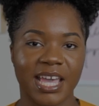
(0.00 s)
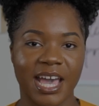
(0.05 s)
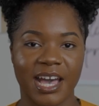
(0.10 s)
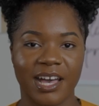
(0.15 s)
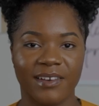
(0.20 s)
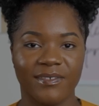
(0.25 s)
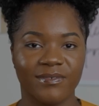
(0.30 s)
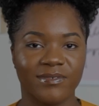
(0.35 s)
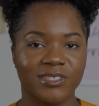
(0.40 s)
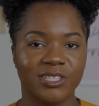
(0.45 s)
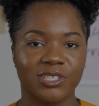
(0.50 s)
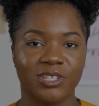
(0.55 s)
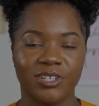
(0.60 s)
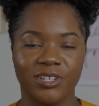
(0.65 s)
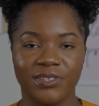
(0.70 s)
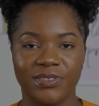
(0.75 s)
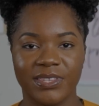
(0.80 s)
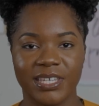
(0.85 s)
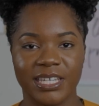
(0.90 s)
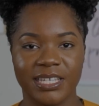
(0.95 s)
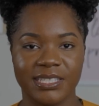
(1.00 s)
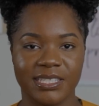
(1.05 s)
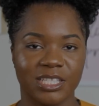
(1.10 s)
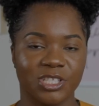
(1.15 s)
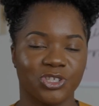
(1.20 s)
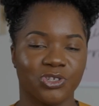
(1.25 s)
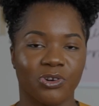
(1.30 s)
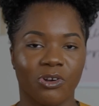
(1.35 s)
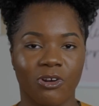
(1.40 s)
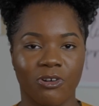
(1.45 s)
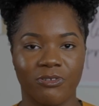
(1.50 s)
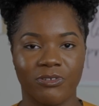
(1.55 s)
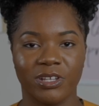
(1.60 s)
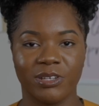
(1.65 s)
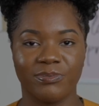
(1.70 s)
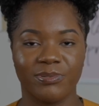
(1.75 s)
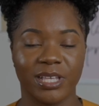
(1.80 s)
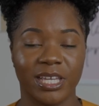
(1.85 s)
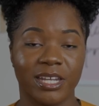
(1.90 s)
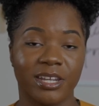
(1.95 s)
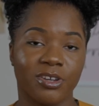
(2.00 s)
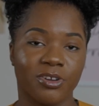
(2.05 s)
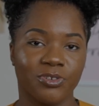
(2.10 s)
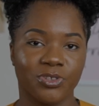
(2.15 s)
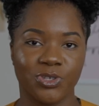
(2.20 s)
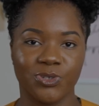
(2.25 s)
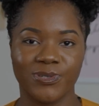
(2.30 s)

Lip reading: have certain things that you're already planning on